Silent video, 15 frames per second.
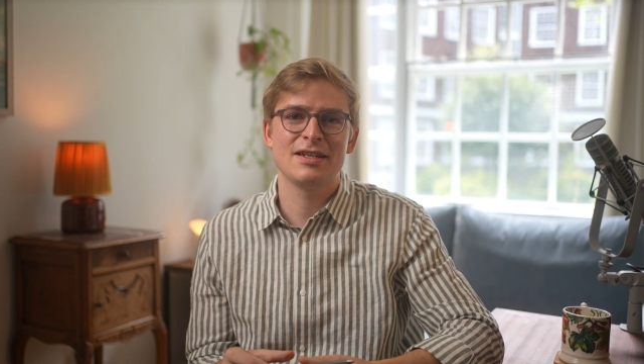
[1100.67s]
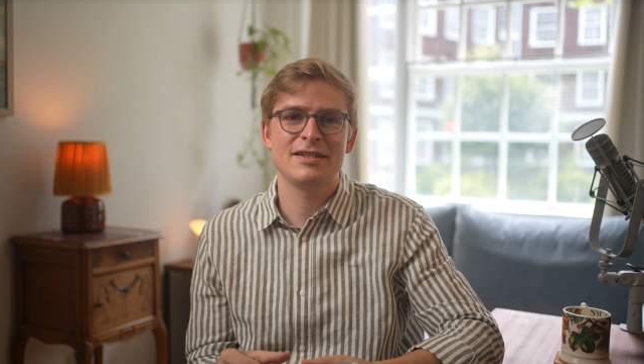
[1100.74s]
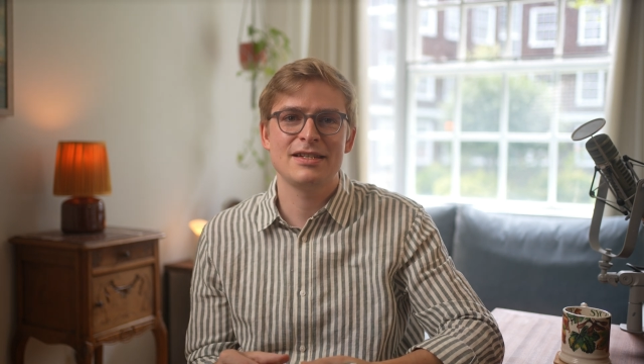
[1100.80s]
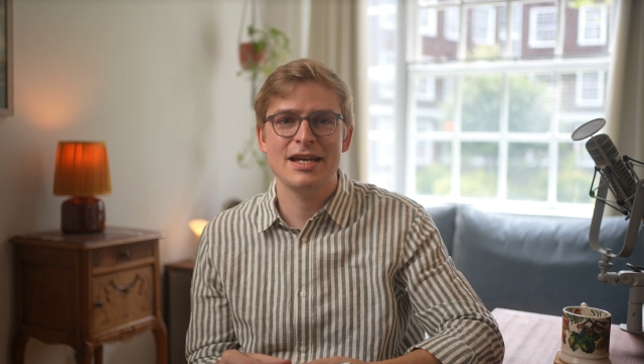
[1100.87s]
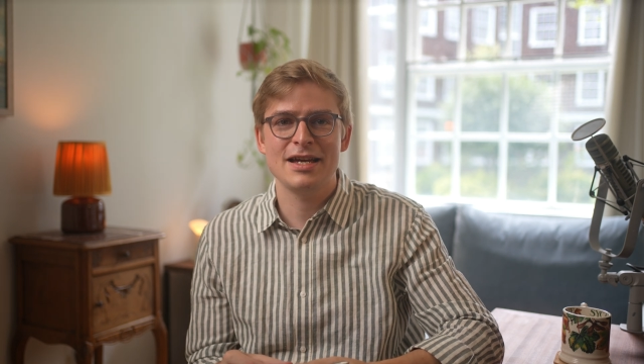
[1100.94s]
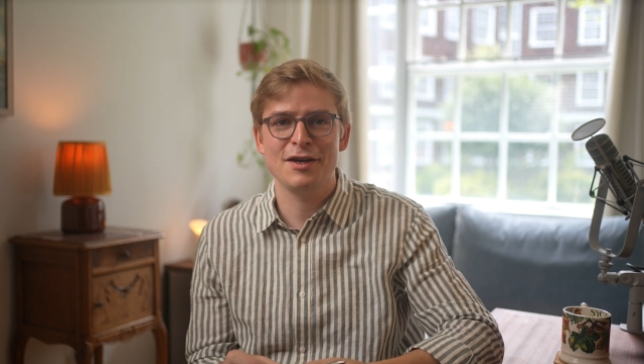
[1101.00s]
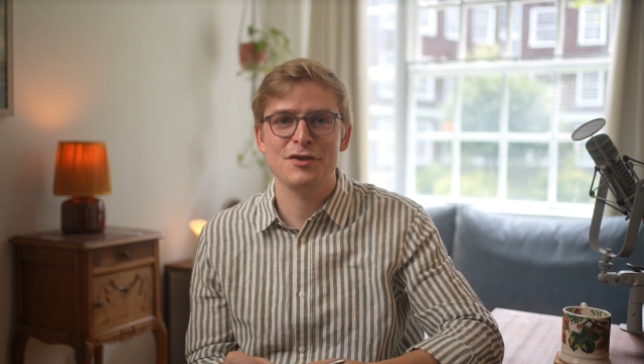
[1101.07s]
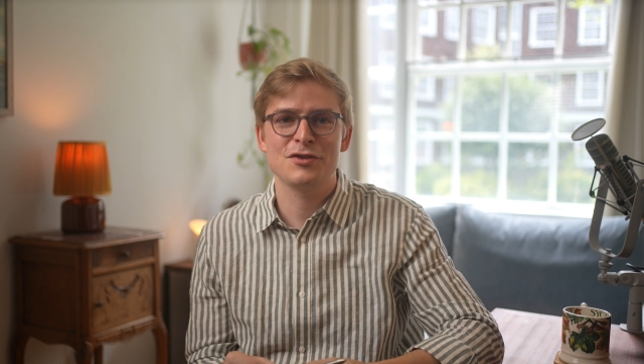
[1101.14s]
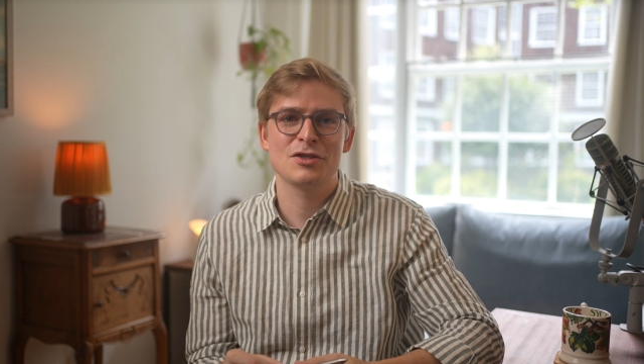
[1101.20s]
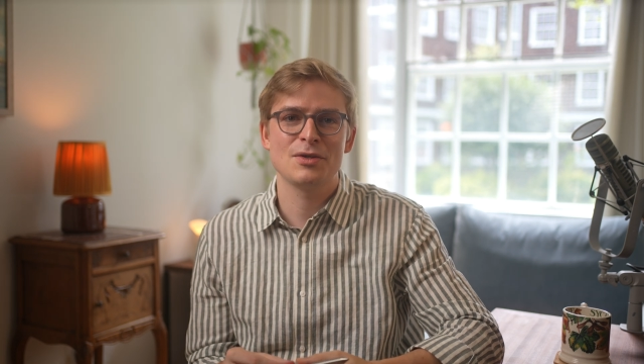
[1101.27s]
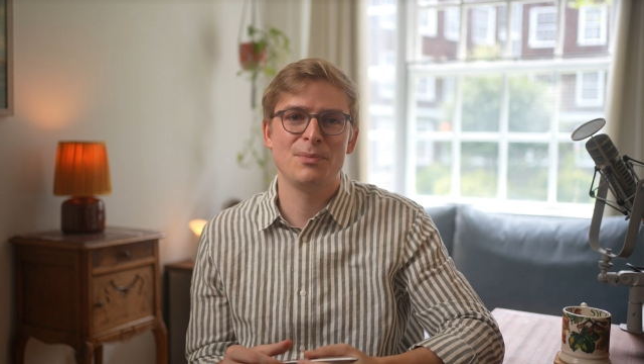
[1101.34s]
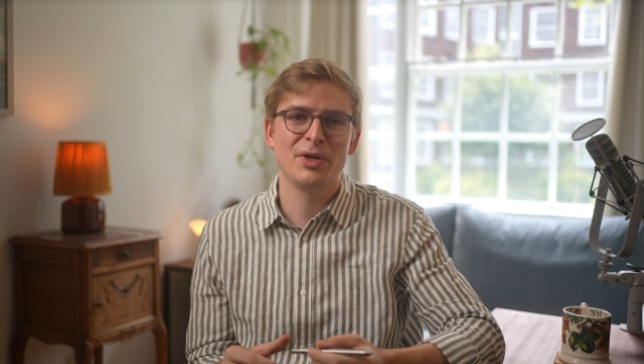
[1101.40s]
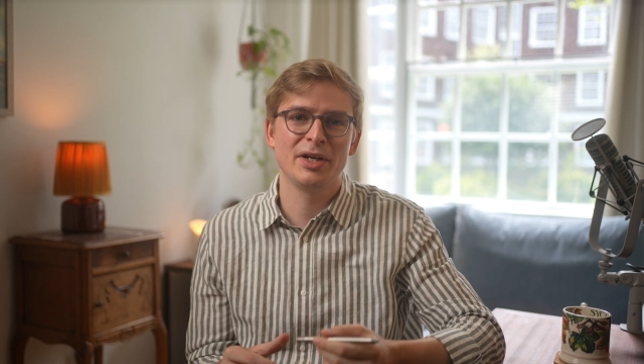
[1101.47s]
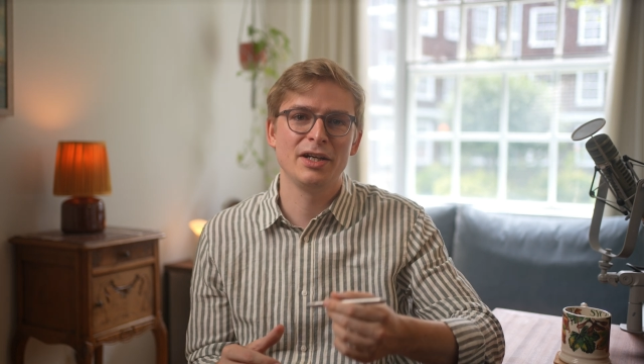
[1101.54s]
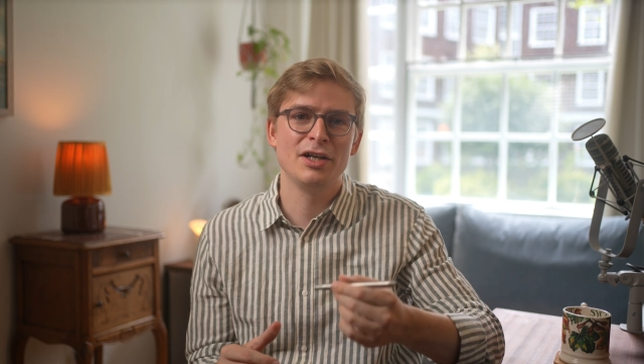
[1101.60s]
it takes to
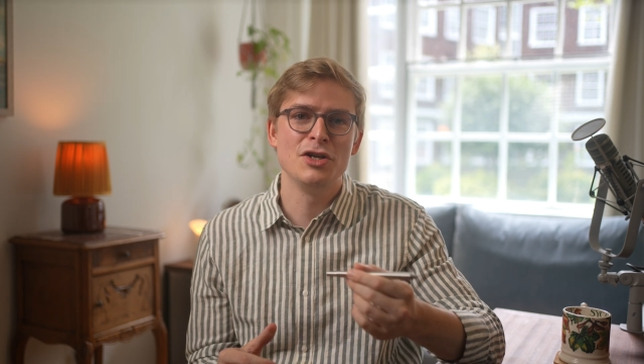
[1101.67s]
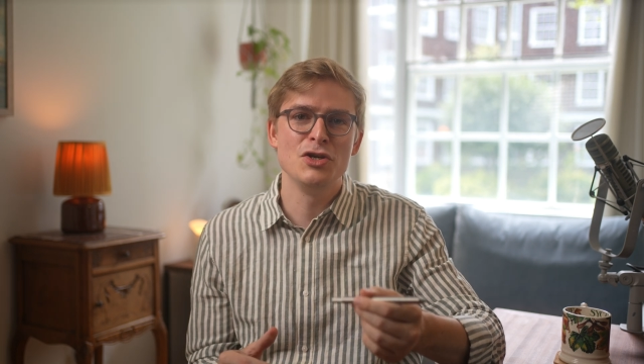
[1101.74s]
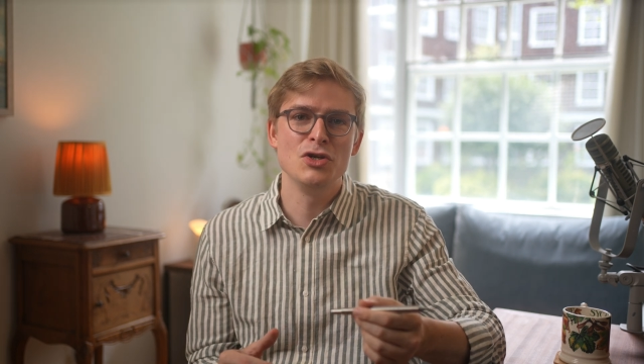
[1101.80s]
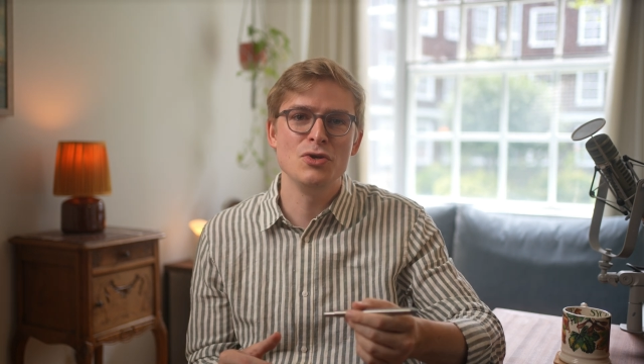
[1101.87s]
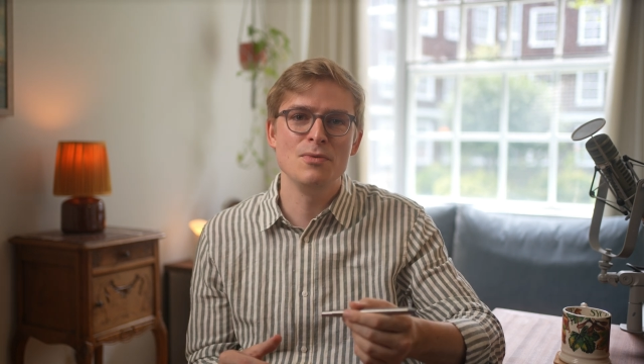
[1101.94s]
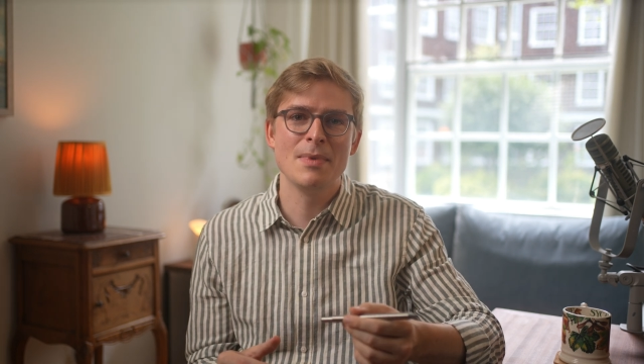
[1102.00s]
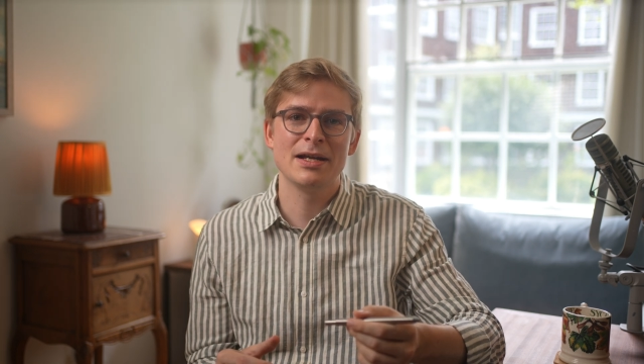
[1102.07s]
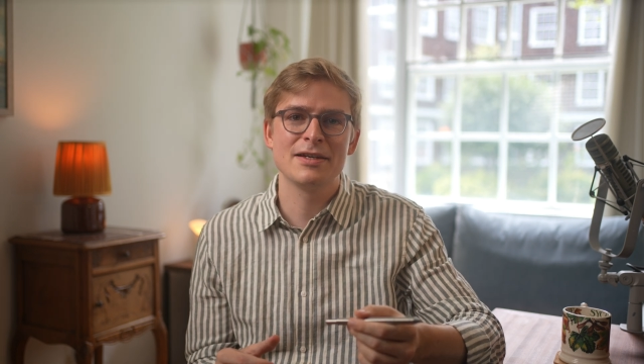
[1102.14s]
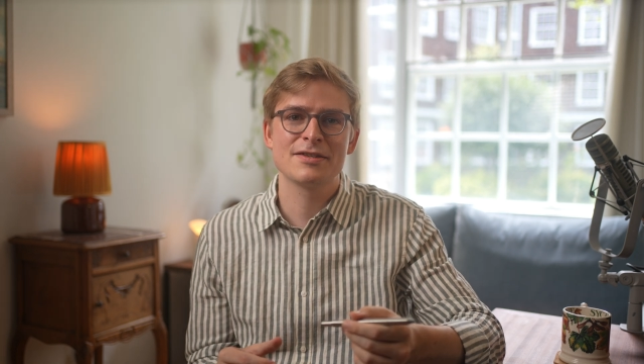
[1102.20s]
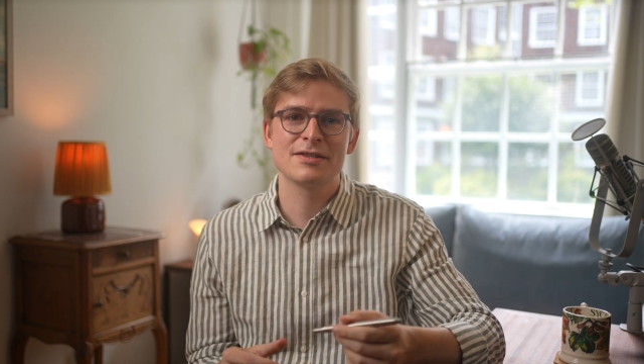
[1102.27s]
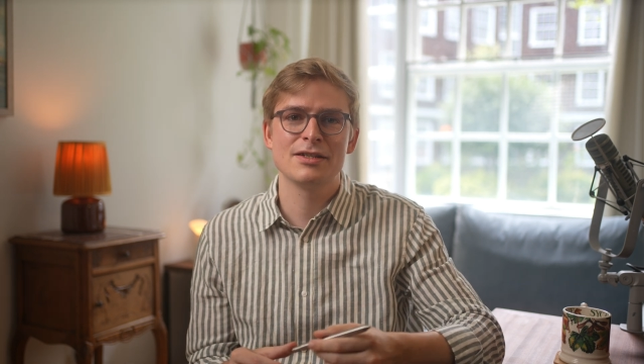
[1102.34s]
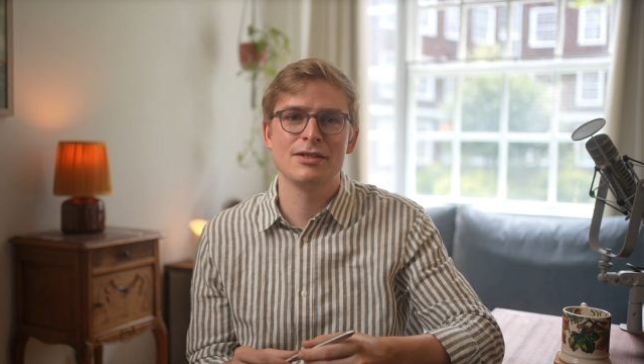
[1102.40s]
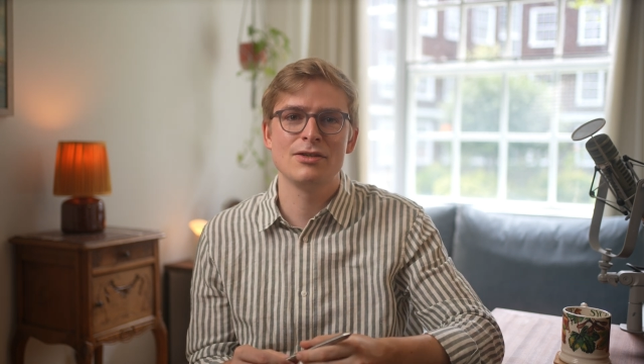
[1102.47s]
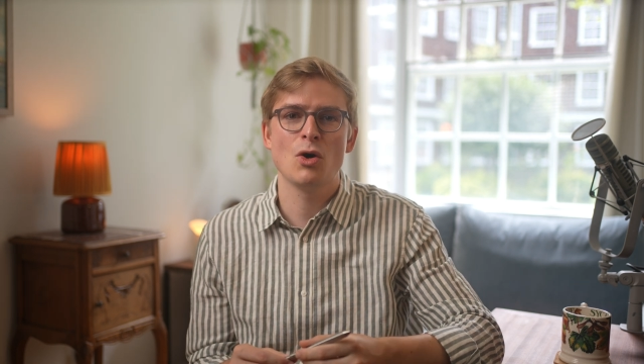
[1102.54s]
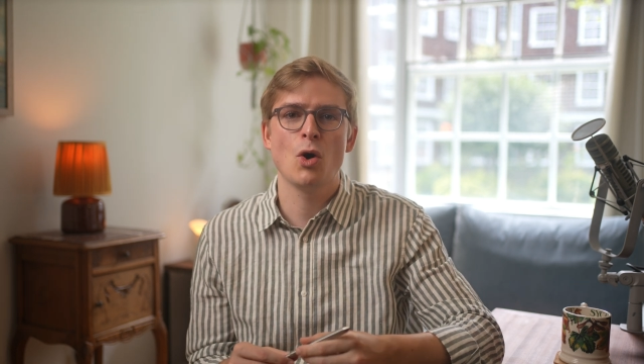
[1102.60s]
bring a new
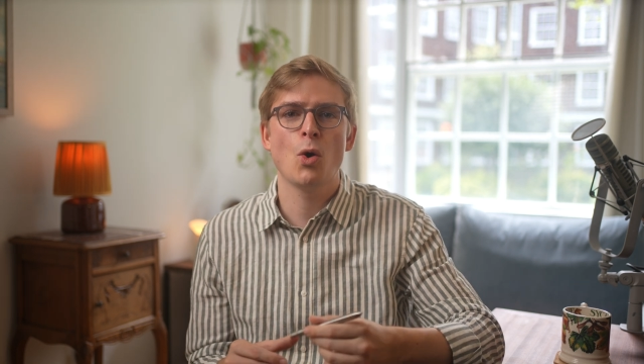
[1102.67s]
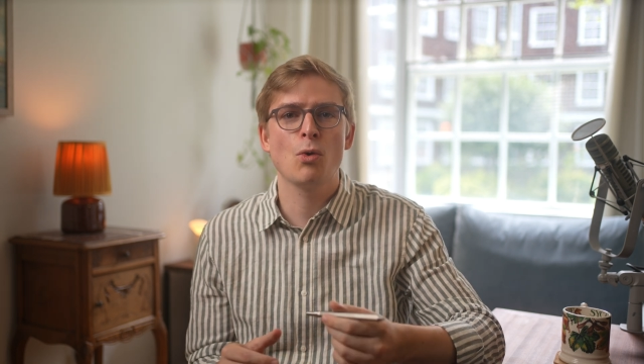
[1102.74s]
medicine